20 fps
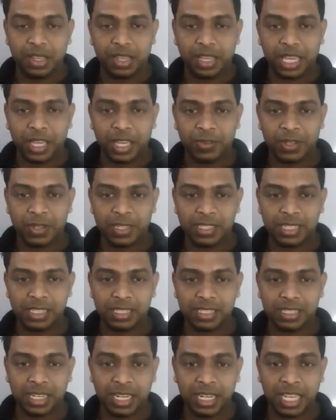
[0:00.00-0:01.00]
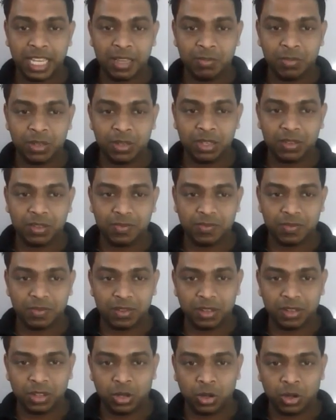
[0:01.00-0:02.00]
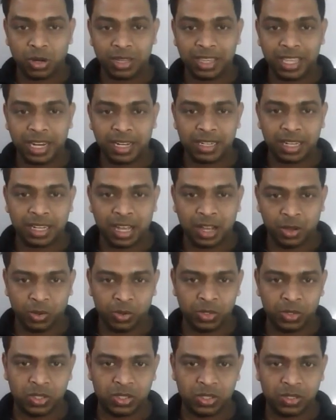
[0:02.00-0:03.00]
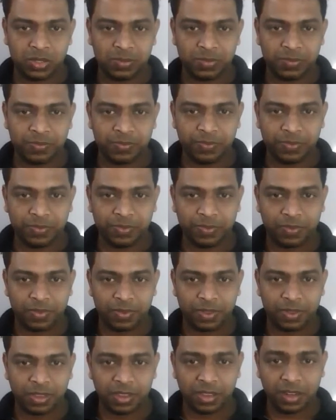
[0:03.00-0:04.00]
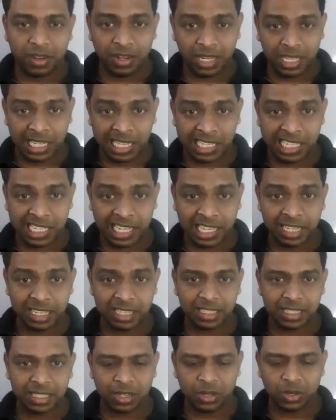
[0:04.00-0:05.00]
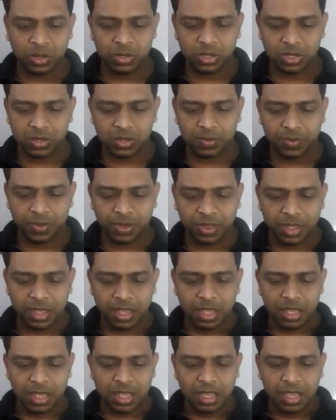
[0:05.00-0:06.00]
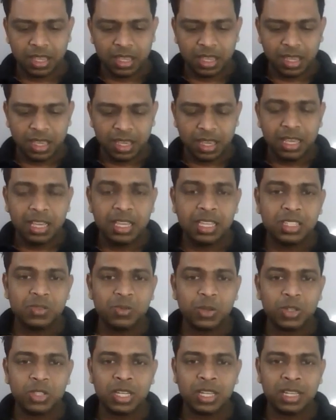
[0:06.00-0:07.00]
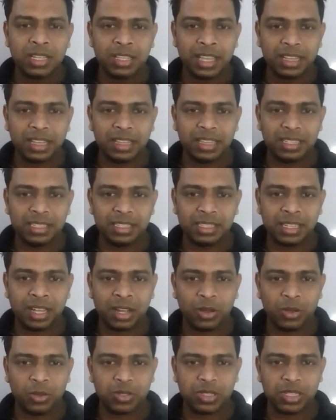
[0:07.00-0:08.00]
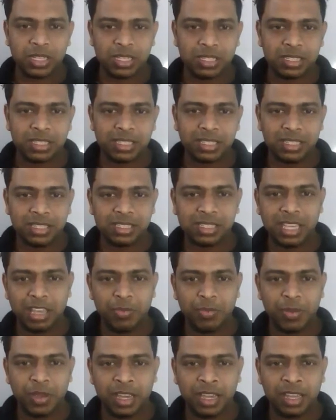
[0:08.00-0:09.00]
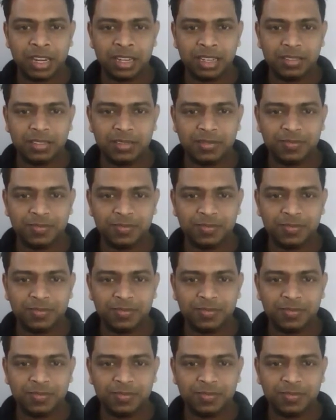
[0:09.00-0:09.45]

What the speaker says: ever since the neighbor got that house near Jagan's house, he's watching at this house. He's just keeping an